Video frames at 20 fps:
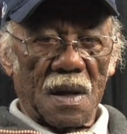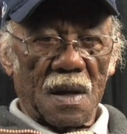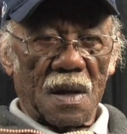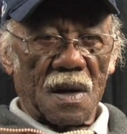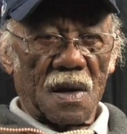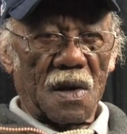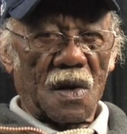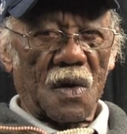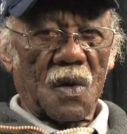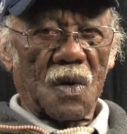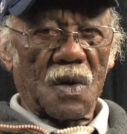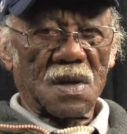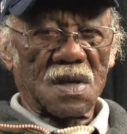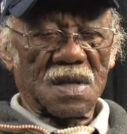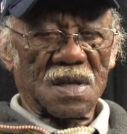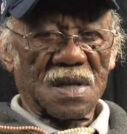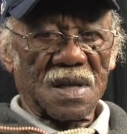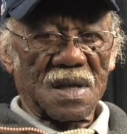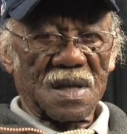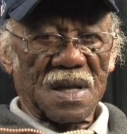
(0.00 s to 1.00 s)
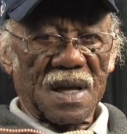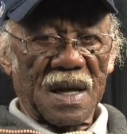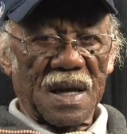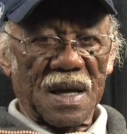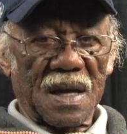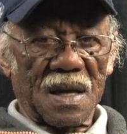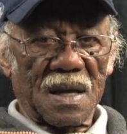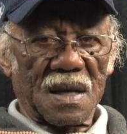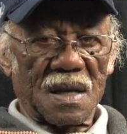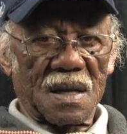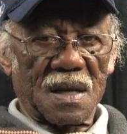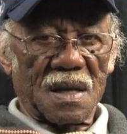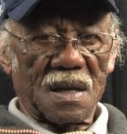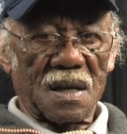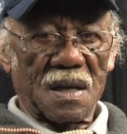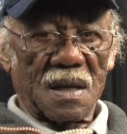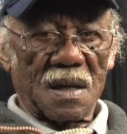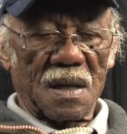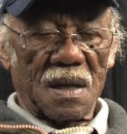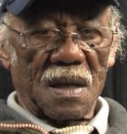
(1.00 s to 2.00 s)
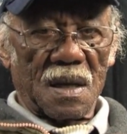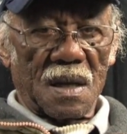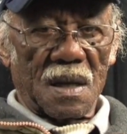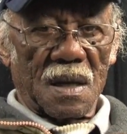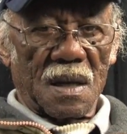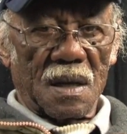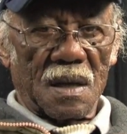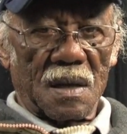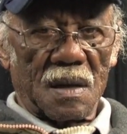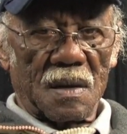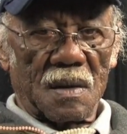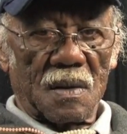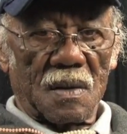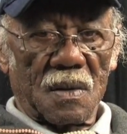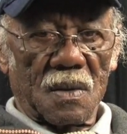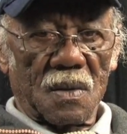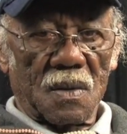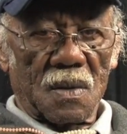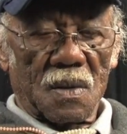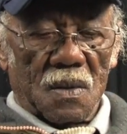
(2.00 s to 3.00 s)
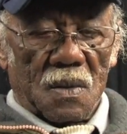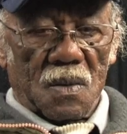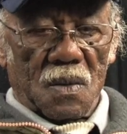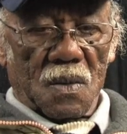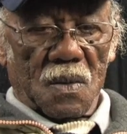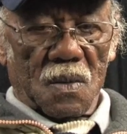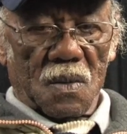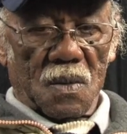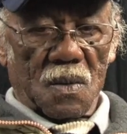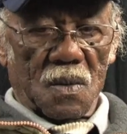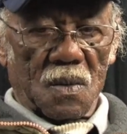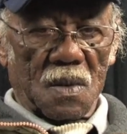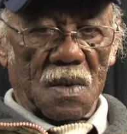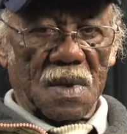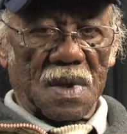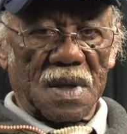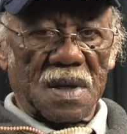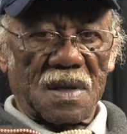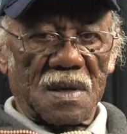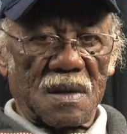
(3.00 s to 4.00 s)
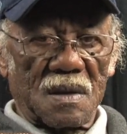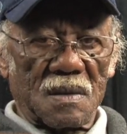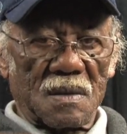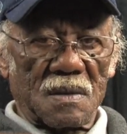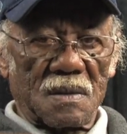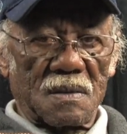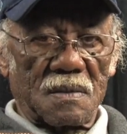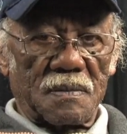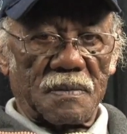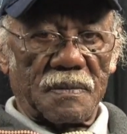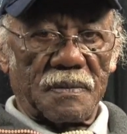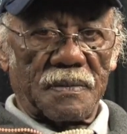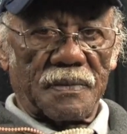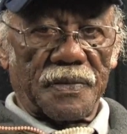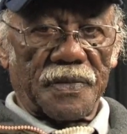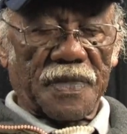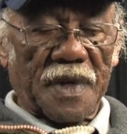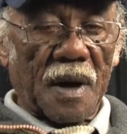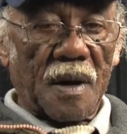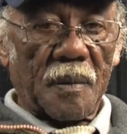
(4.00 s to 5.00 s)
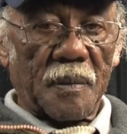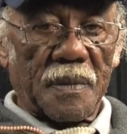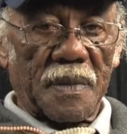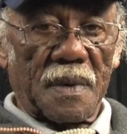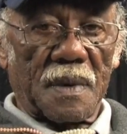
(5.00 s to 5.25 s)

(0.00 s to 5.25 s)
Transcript: noises and things. You know, you release a little bump,